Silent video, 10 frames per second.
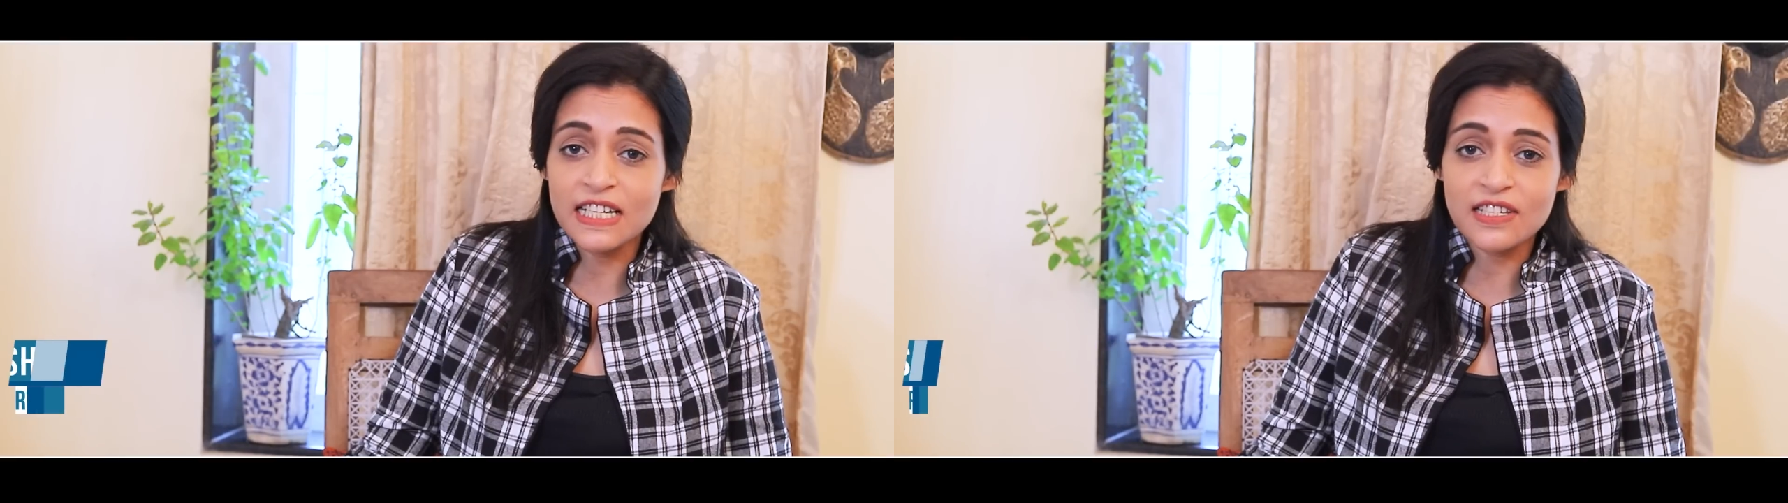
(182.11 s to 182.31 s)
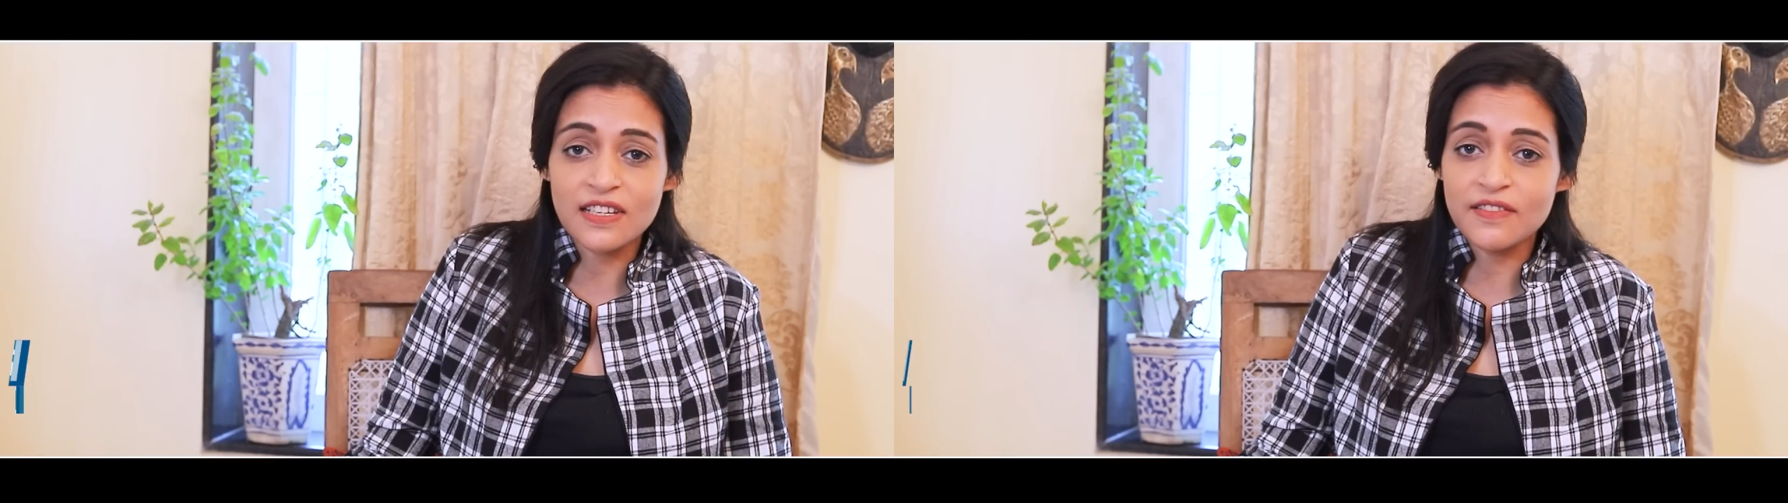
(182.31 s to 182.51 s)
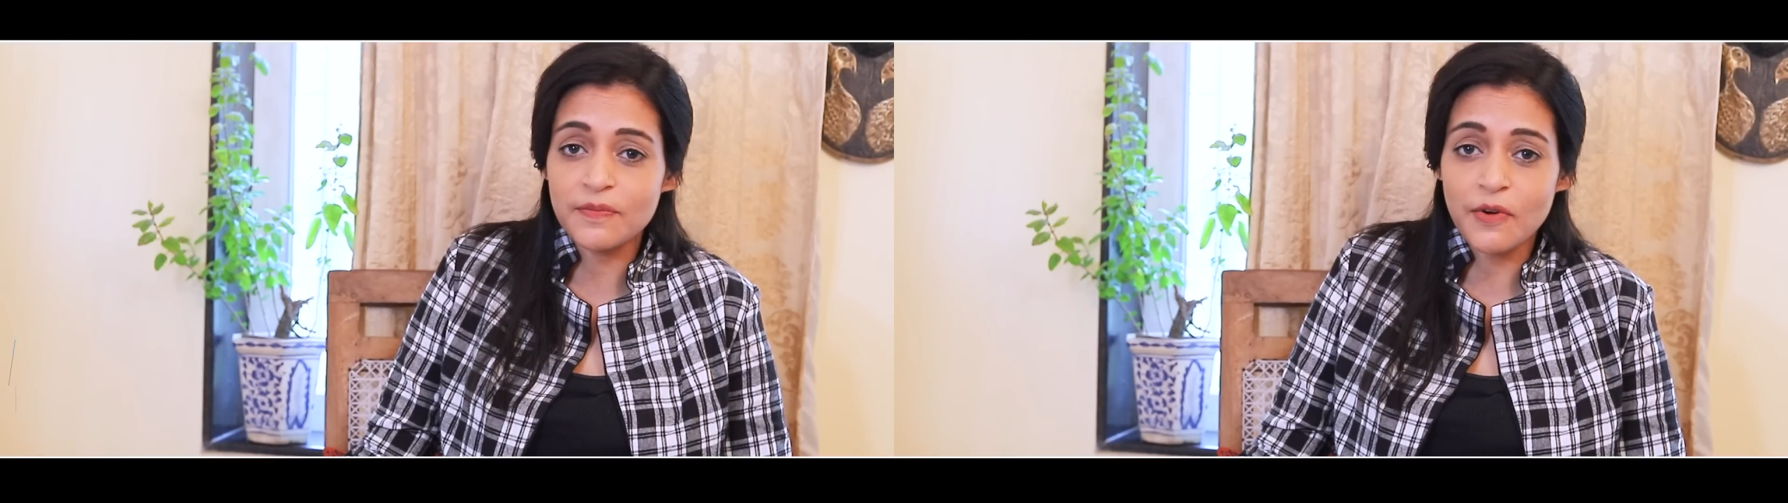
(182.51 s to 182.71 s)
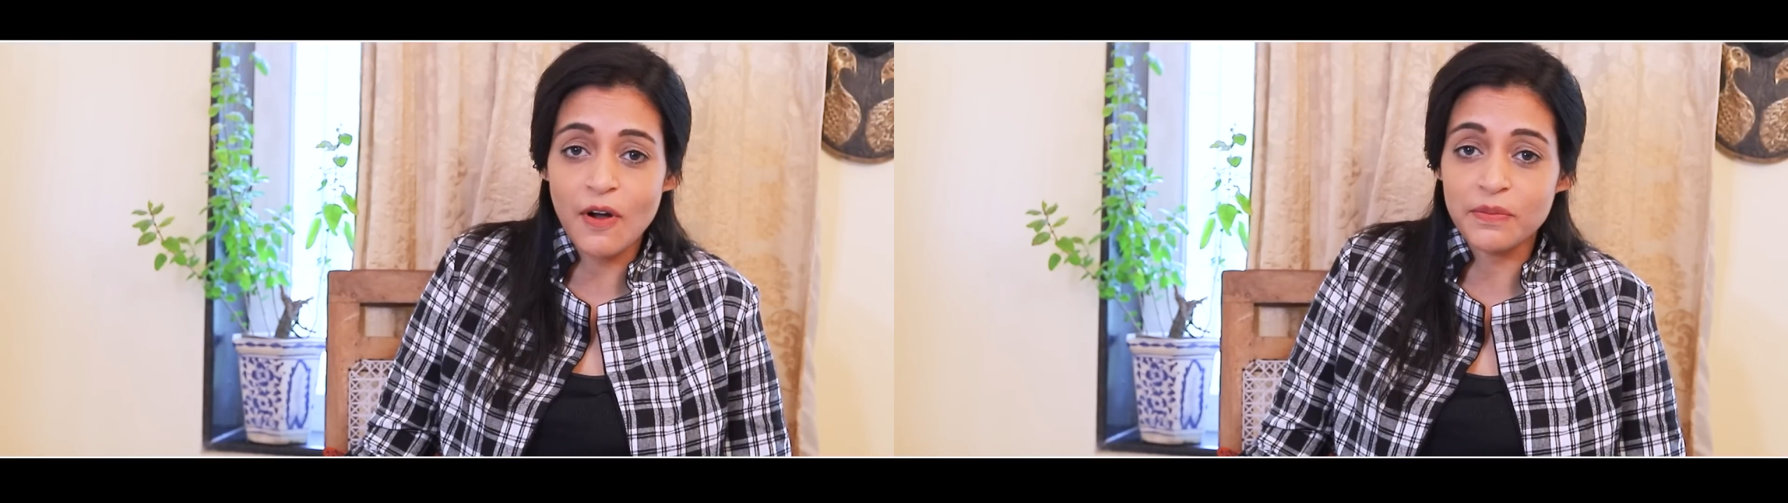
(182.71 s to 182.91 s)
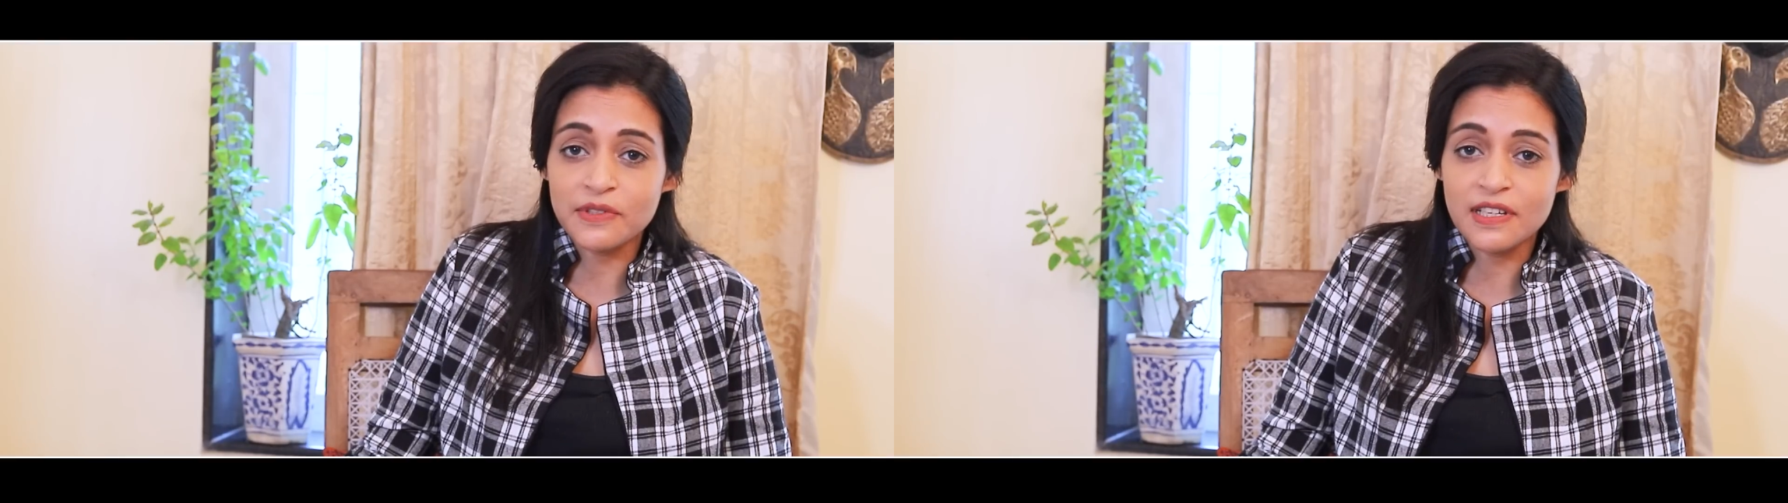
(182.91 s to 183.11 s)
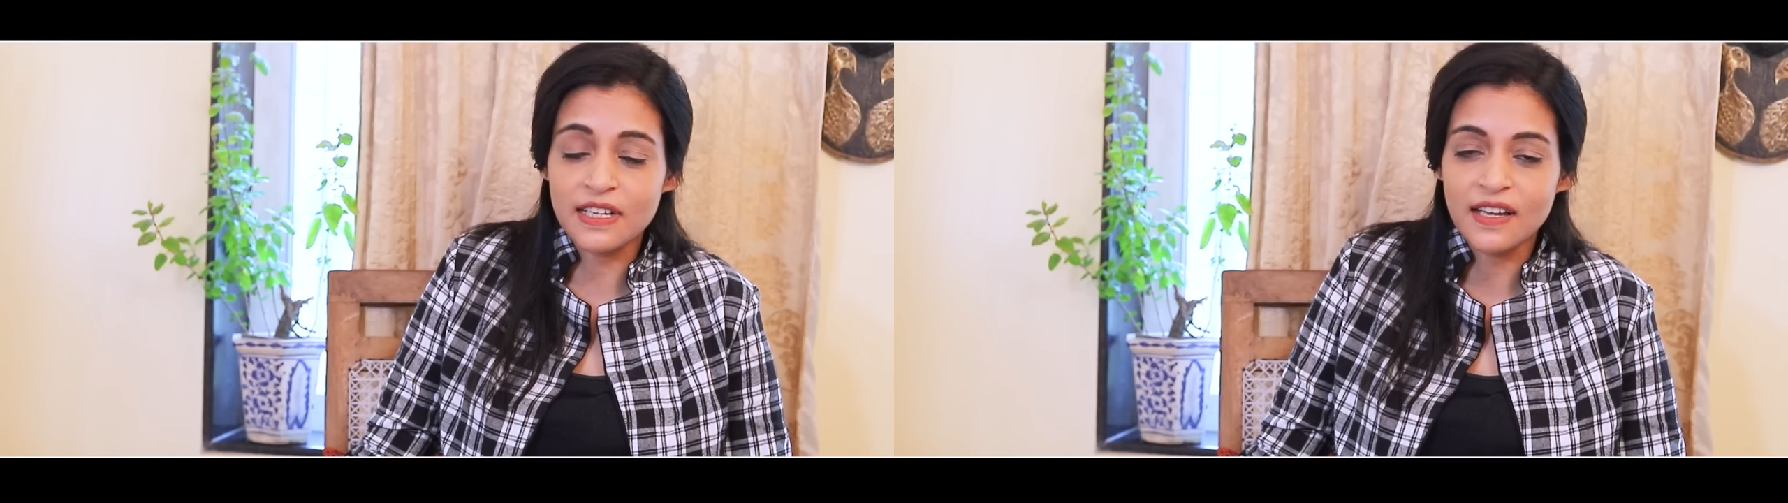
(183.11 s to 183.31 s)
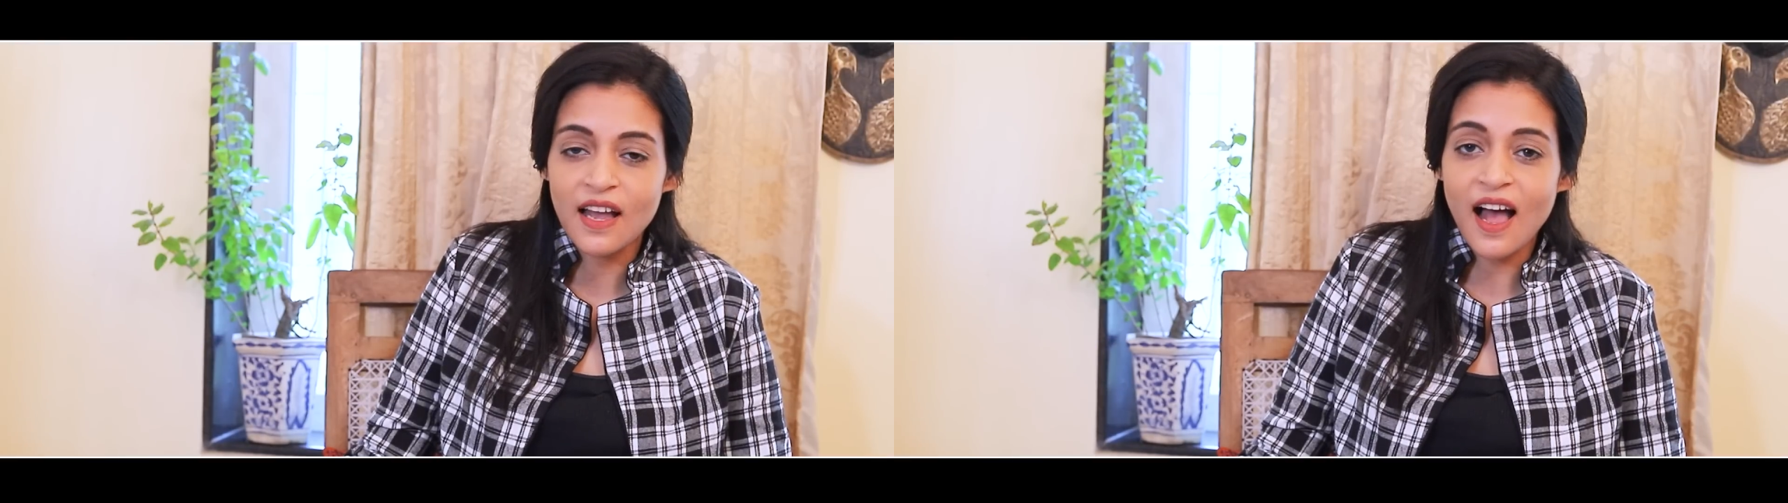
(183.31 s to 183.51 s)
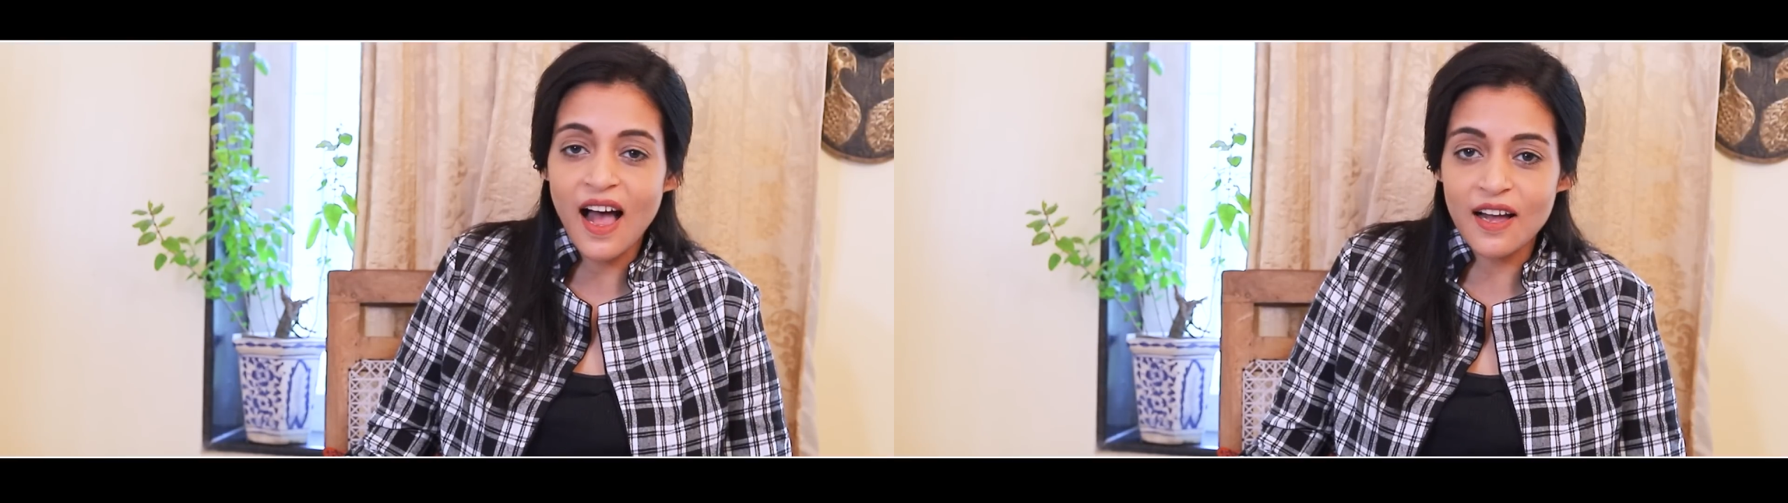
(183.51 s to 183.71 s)
eating properly
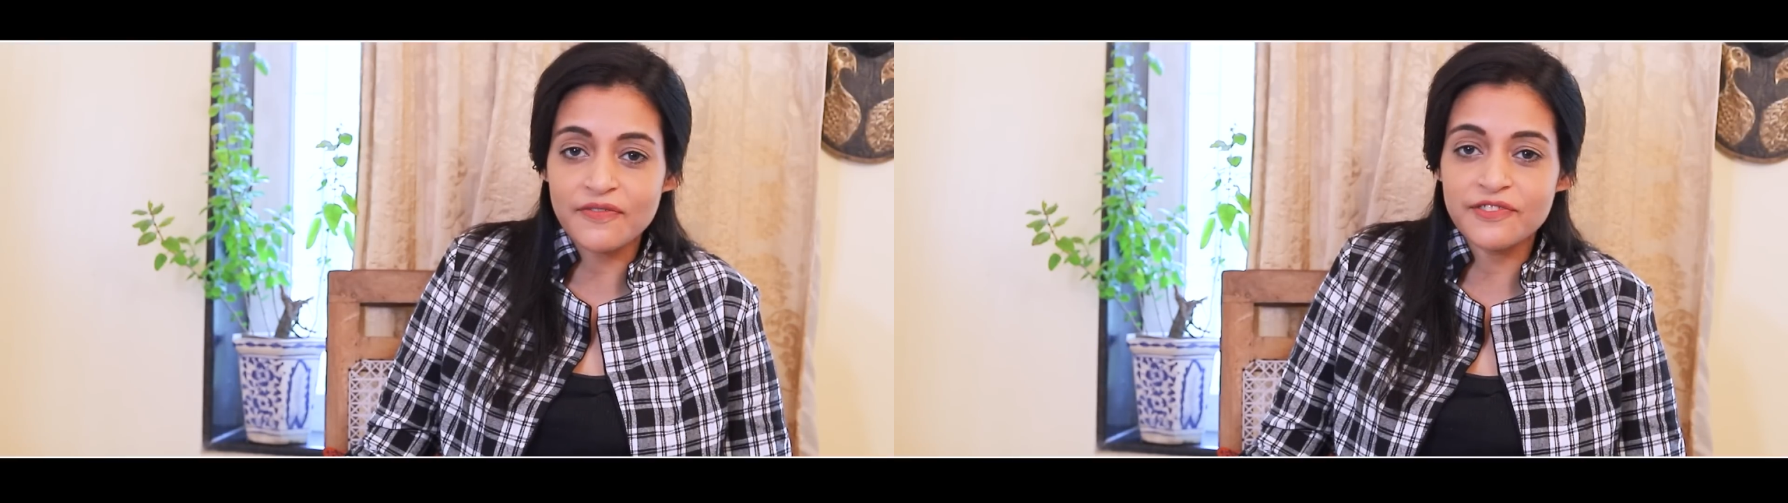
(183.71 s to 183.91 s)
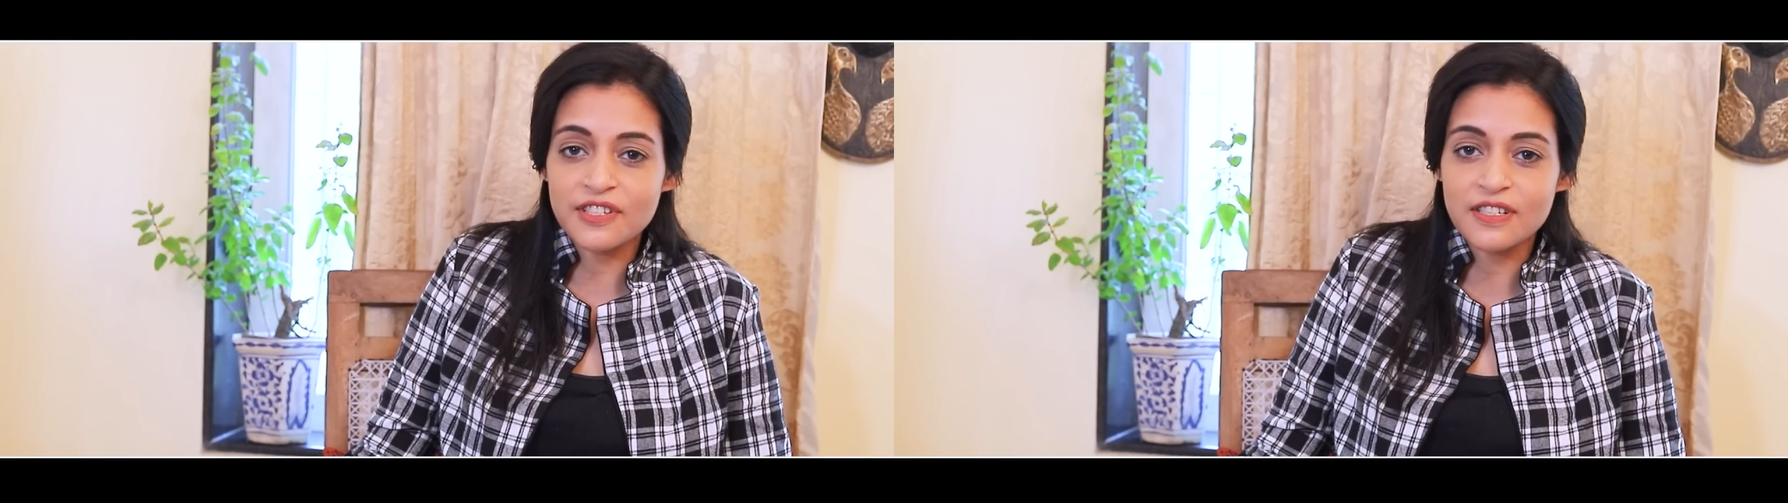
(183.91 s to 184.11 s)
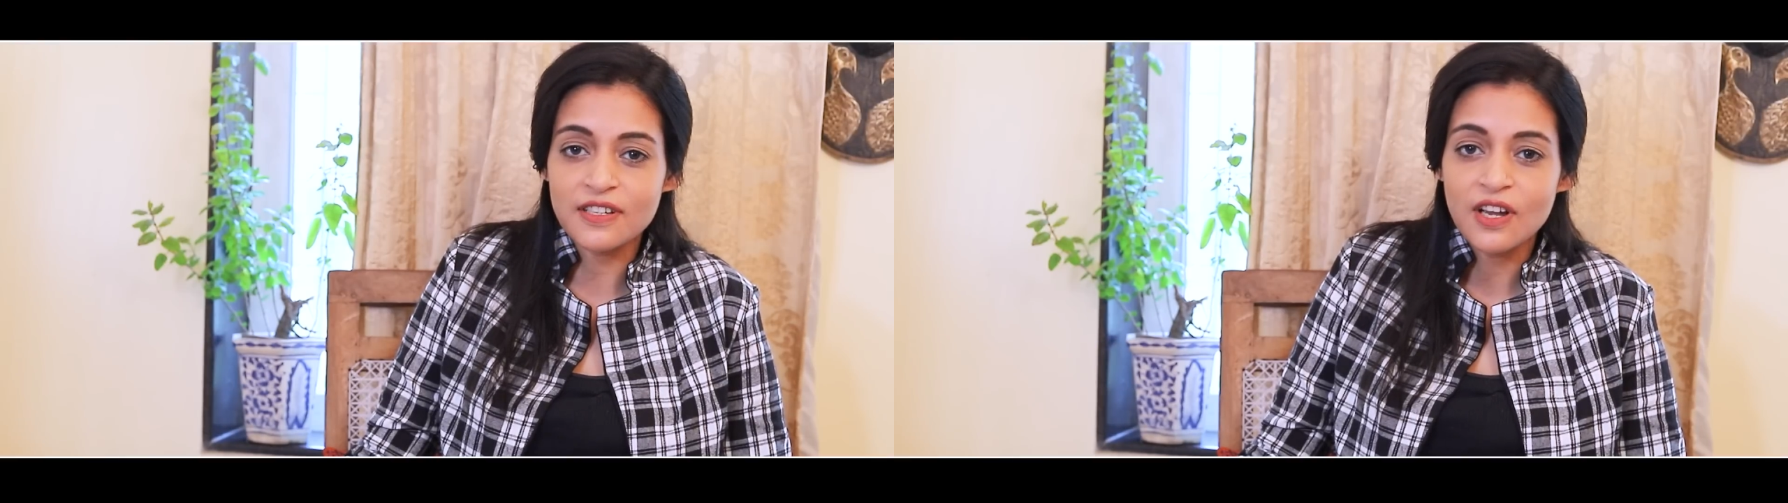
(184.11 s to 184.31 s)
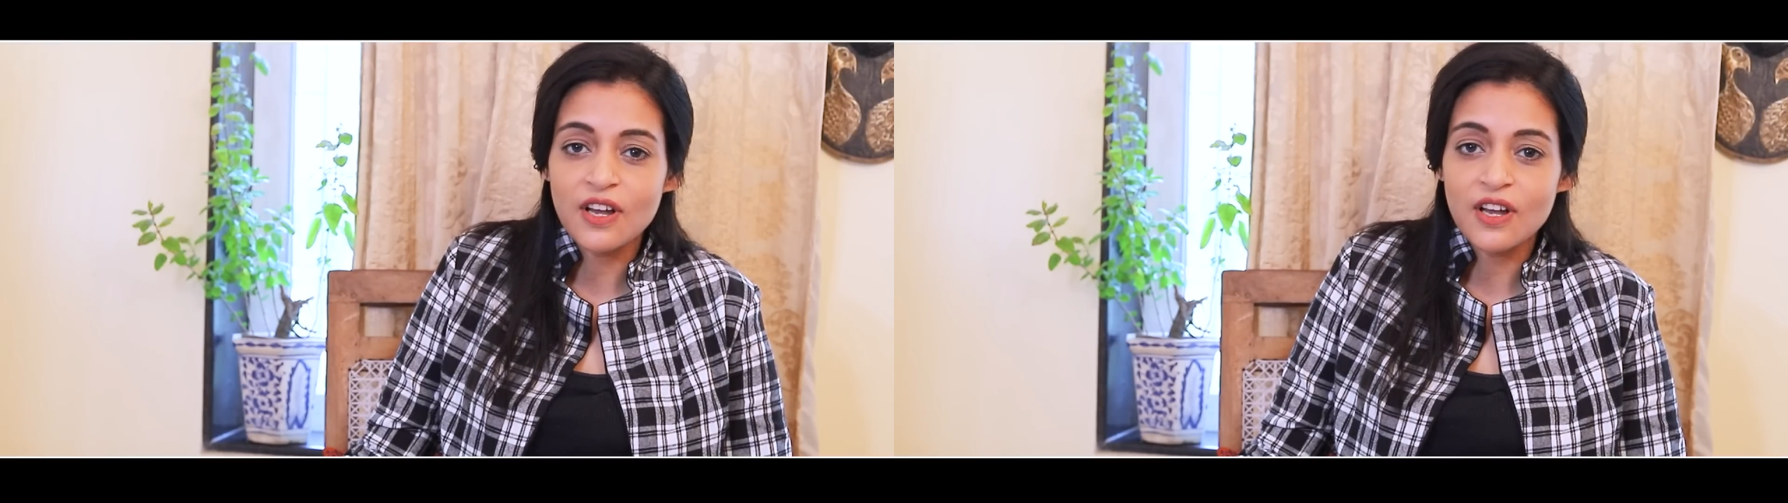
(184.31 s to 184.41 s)
after